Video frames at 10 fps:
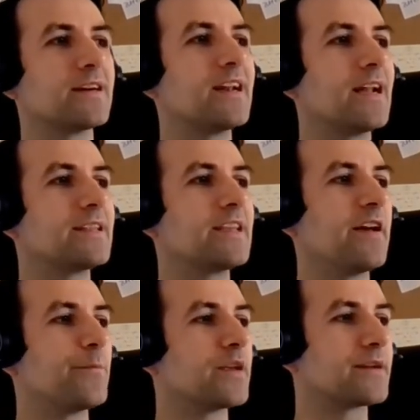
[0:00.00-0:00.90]
A lot
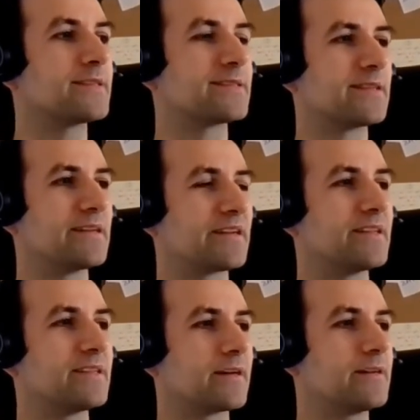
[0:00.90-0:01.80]
have been
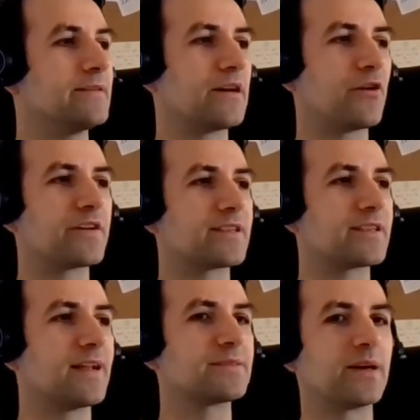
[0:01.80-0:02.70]
written over the
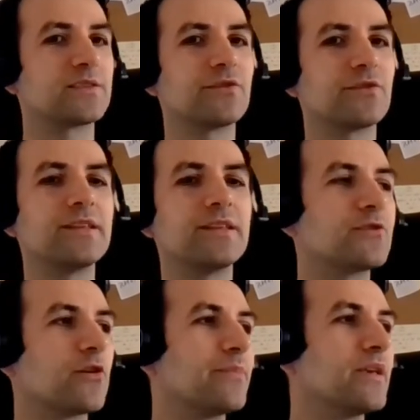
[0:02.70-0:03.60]
last months on this
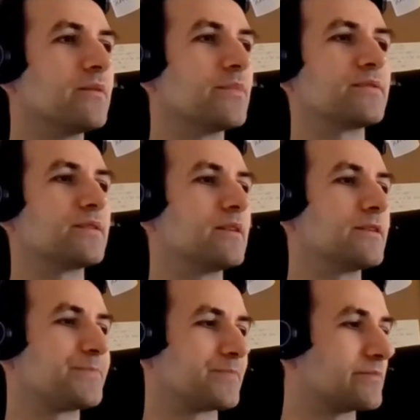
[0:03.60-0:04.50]
topic, but
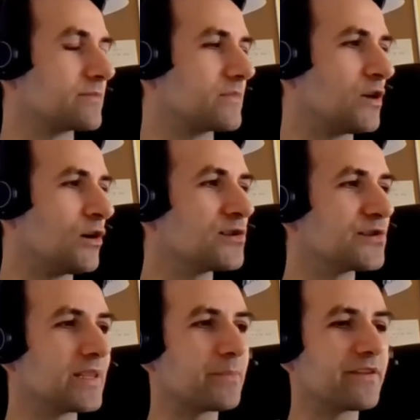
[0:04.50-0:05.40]

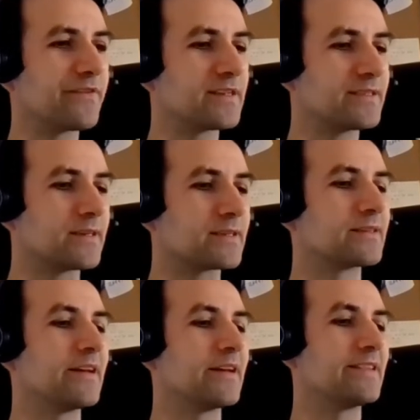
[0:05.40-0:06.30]
also in the previous years.